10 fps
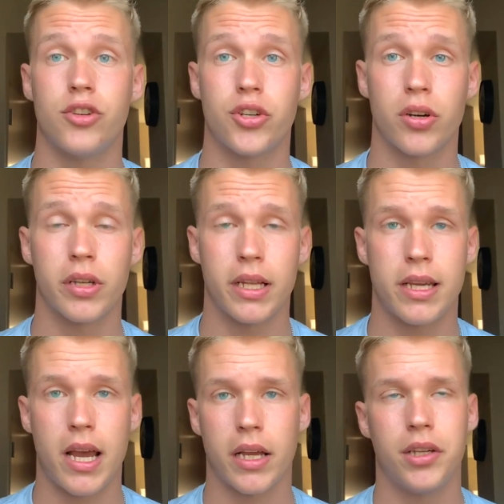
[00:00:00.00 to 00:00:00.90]
sure that's
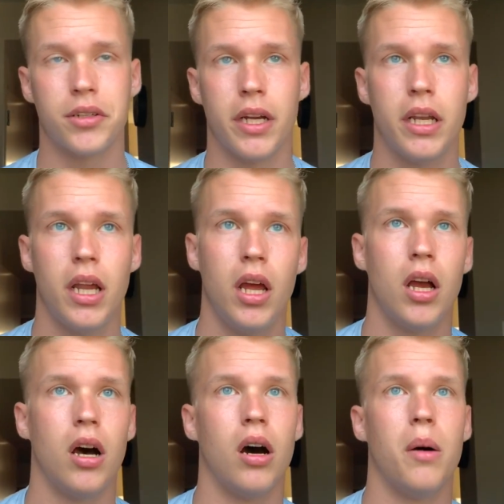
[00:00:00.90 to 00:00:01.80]
accurate,
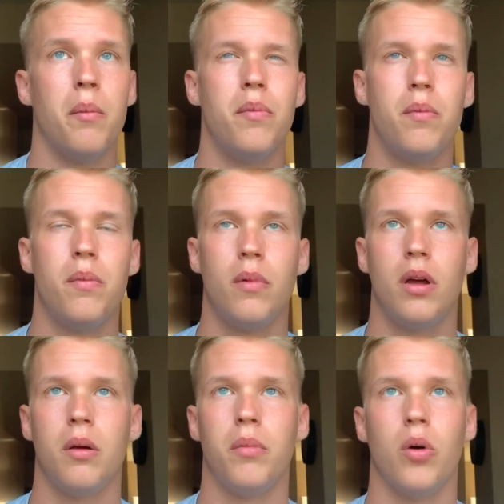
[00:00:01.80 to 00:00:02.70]

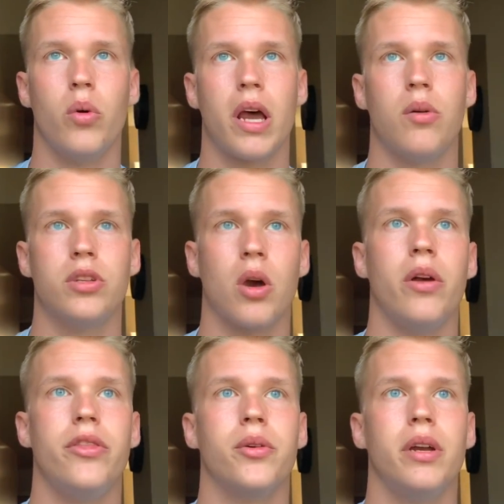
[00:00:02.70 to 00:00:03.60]
but when I was
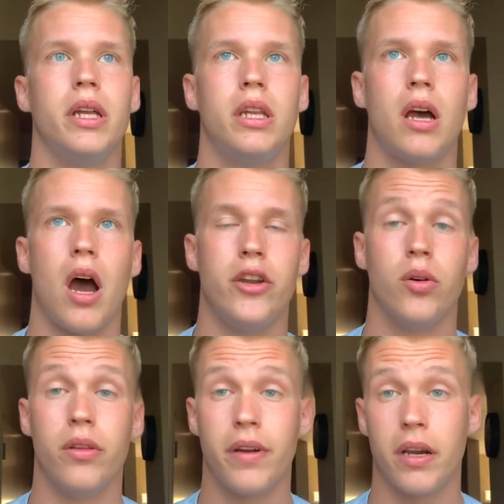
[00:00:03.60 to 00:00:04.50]
going through it, I know
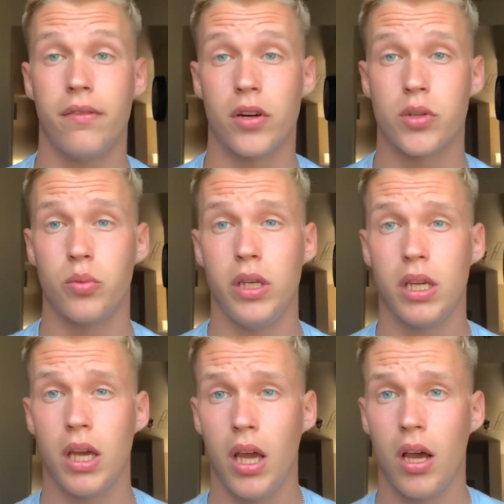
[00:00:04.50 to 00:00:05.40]
the very first week,